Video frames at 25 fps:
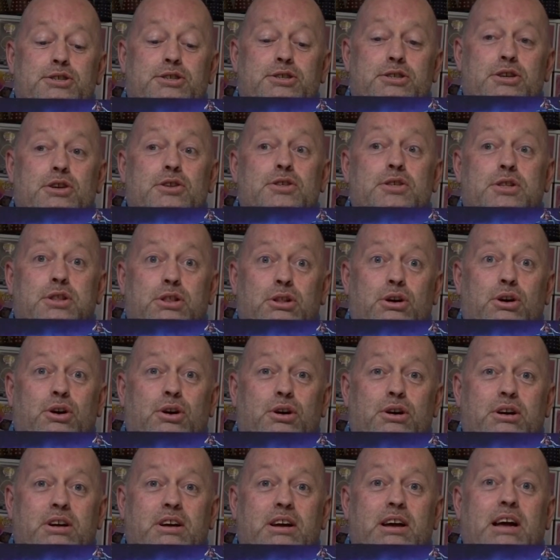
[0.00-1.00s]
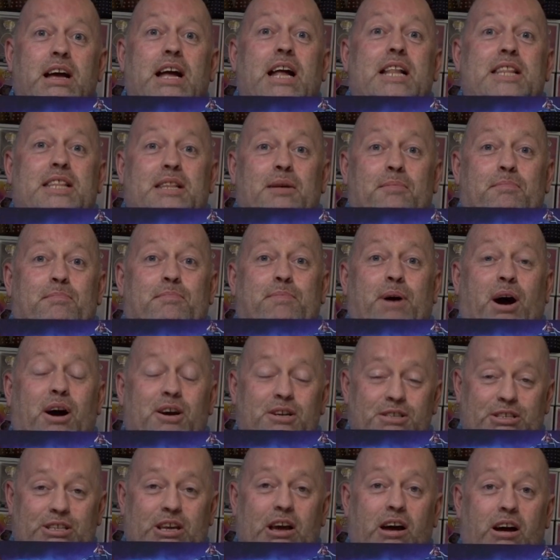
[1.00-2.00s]
Just look at the
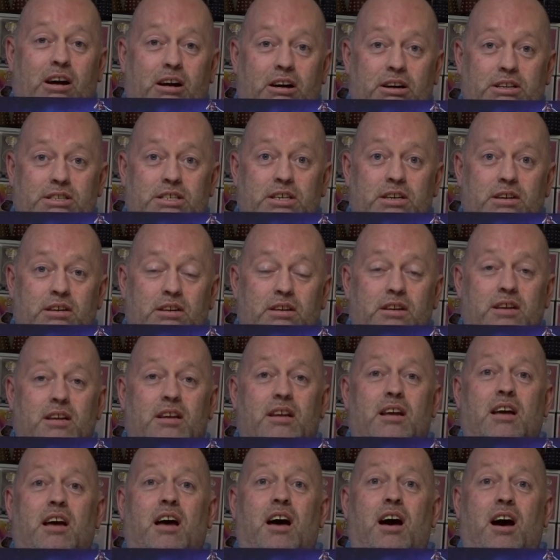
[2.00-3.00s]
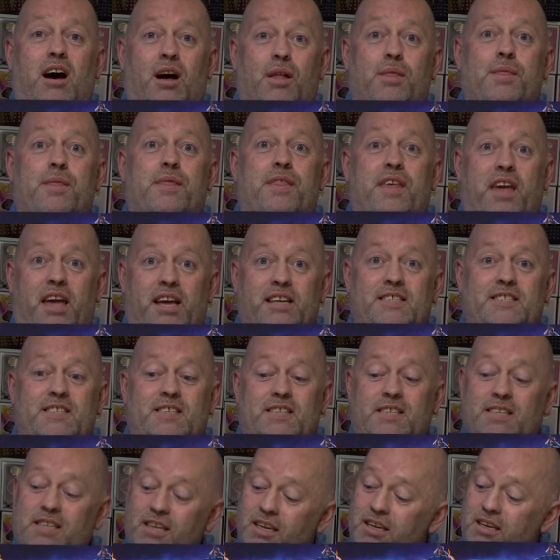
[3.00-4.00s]
box art on
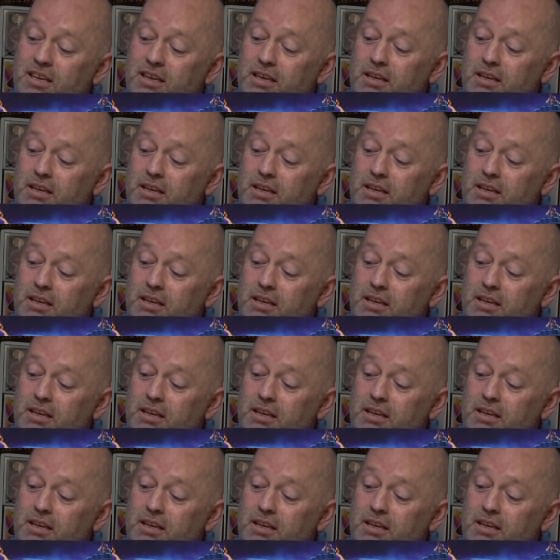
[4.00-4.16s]
this.